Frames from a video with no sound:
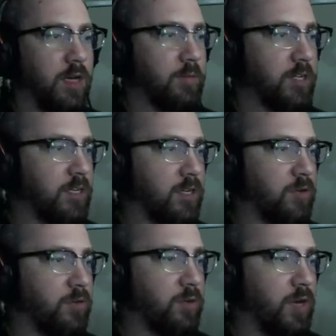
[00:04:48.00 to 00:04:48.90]
I'm going to go
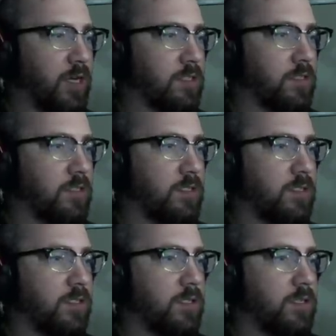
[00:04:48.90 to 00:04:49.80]
through Holland.
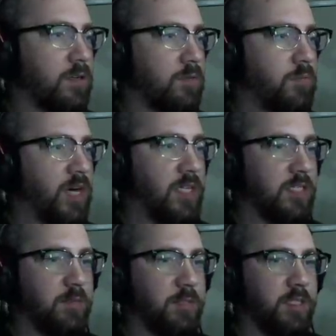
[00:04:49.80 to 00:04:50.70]

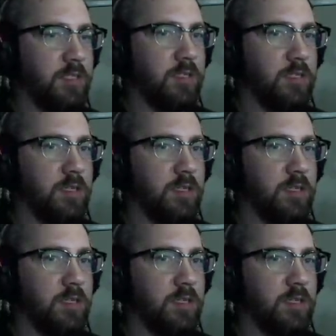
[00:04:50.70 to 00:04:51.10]
Possibly.